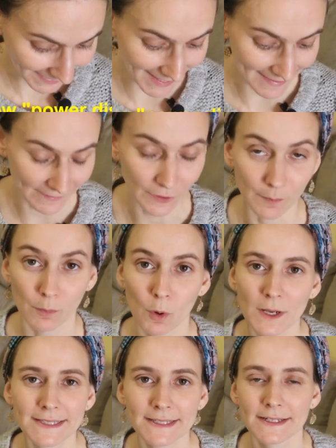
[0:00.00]
and their
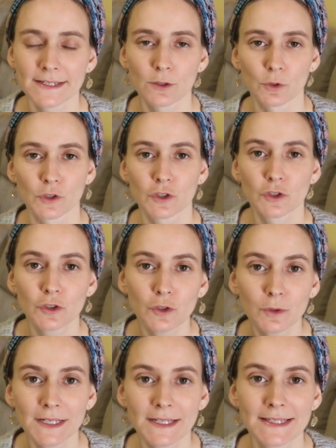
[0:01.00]
bosses, or
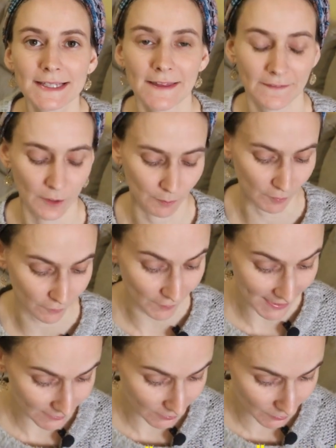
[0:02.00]
students and their
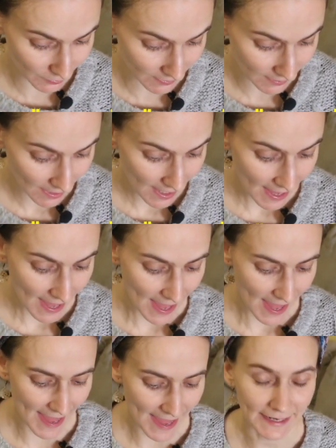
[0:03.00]
professors.
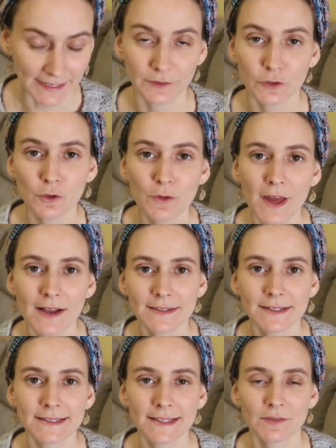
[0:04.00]
And in
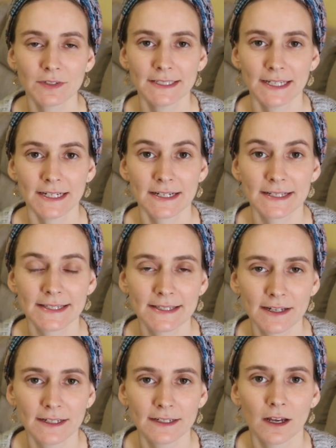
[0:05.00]
2017, in a
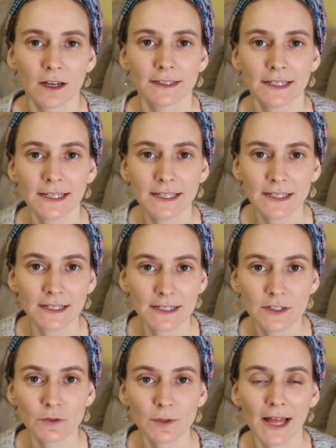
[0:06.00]
study done,
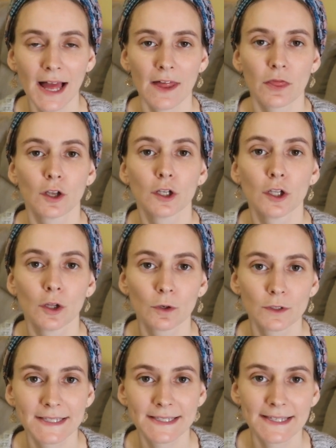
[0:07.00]
Israel had the
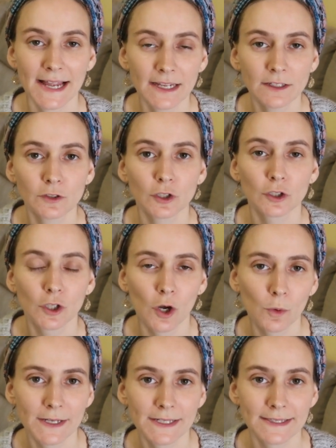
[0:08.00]
second to
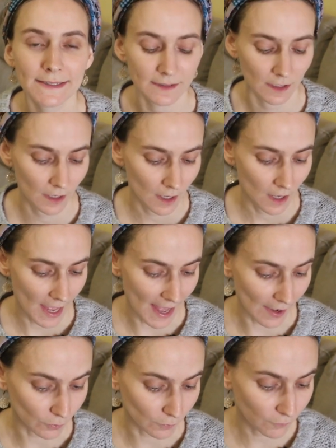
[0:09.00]
lowest
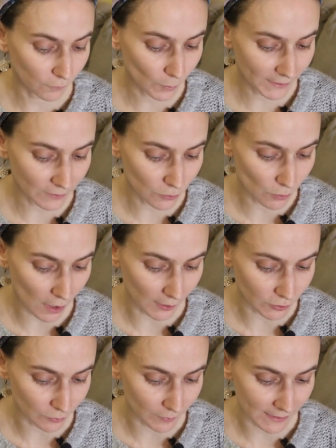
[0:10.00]
out of 42
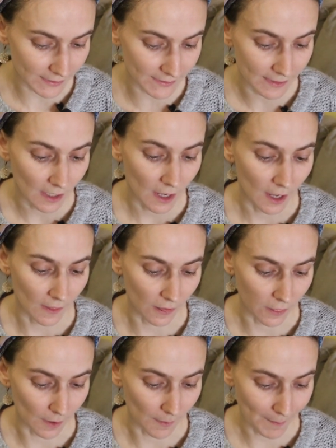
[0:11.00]
countries,
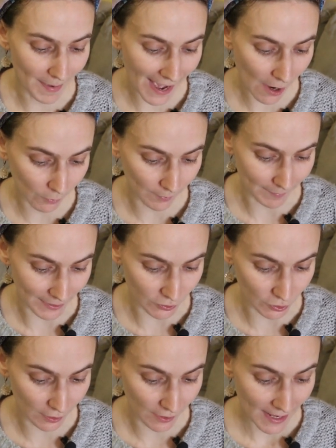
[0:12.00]
the power
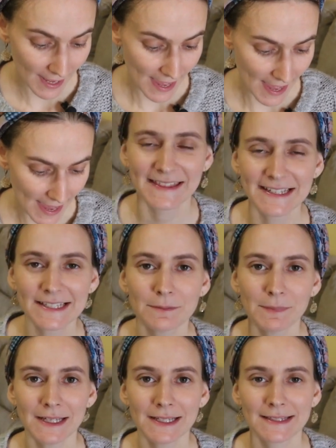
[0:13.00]
measure. This
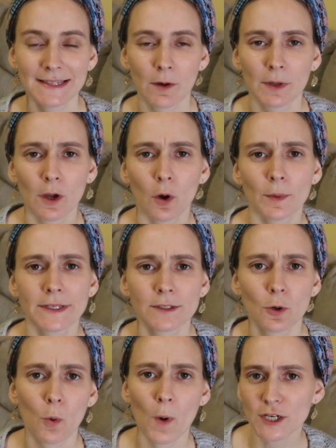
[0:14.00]
means that we always
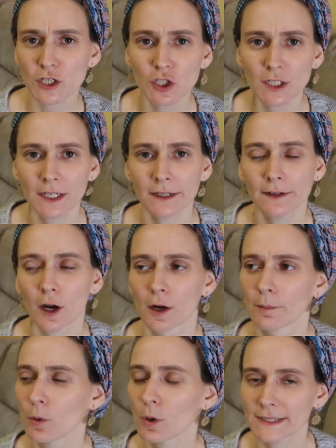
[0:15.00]
question
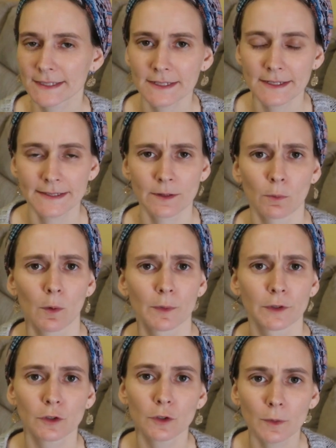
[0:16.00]
our bosses and what
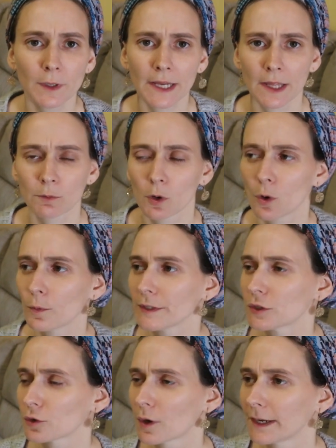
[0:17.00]
we're doing, and we're
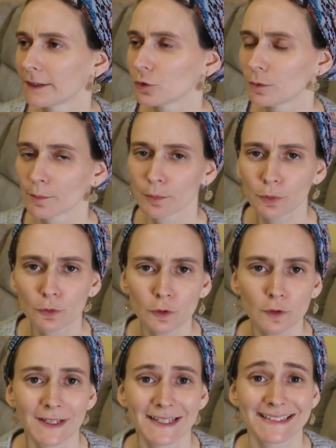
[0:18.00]
always trying to
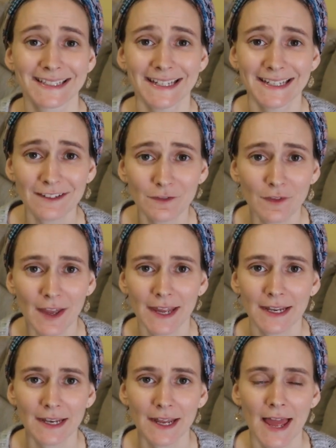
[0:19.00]
improve and to
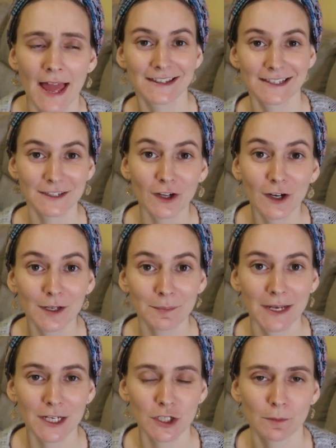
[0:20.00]
innovate. The Startup
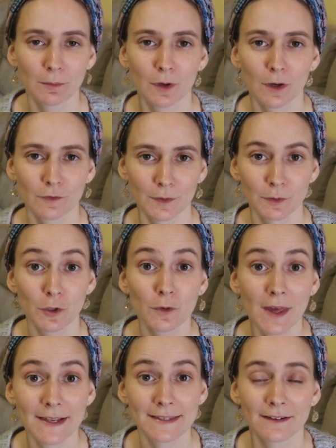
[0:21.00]
Nation book from
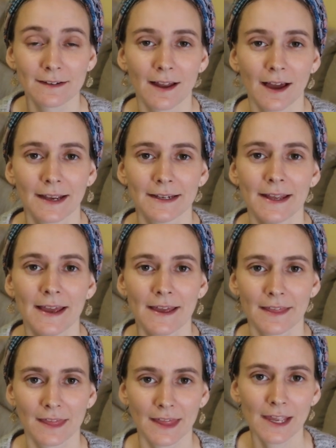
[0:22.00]
2009,
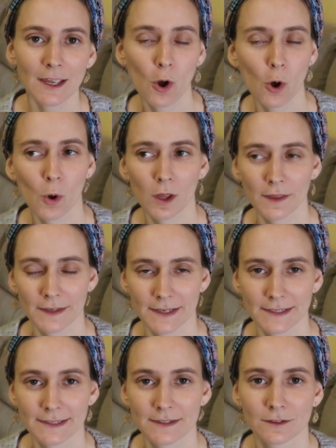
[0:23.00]
they call
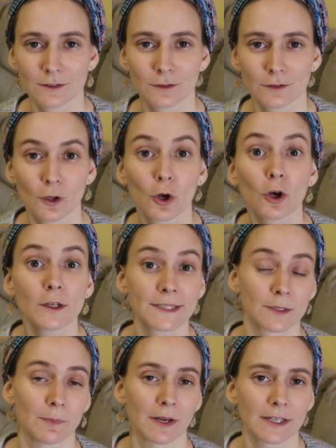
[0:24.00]
this
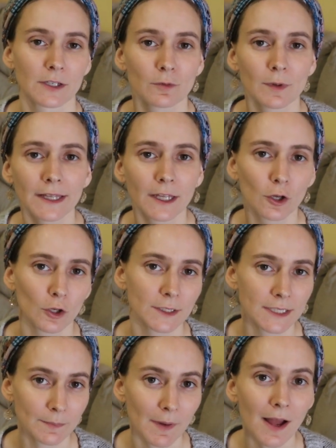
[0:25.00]
chutzpah, Israeli
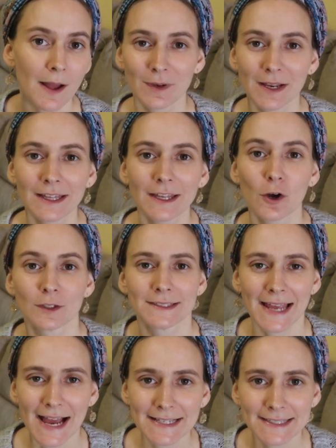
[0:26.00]
chutzpah, Israeli
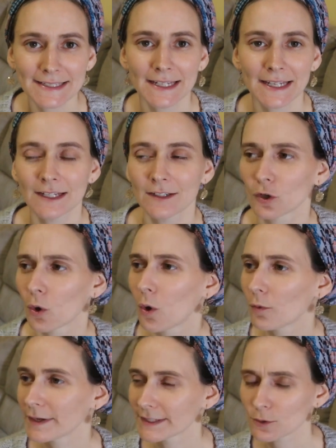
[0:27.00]
audacity to
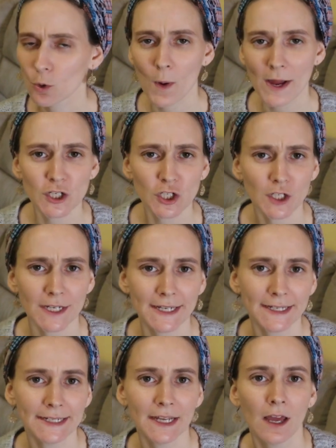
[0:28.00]
always
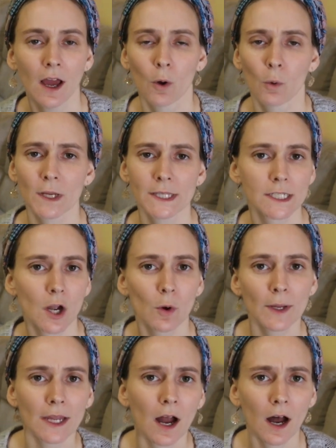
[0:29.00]
question what's
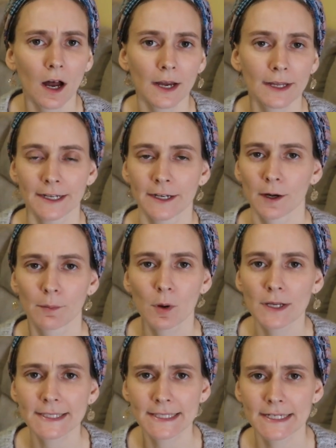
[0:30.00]
going on in our
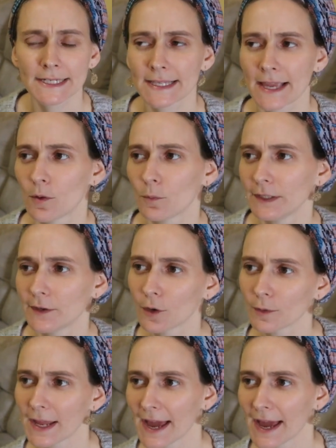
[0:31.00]
bosses, and we don't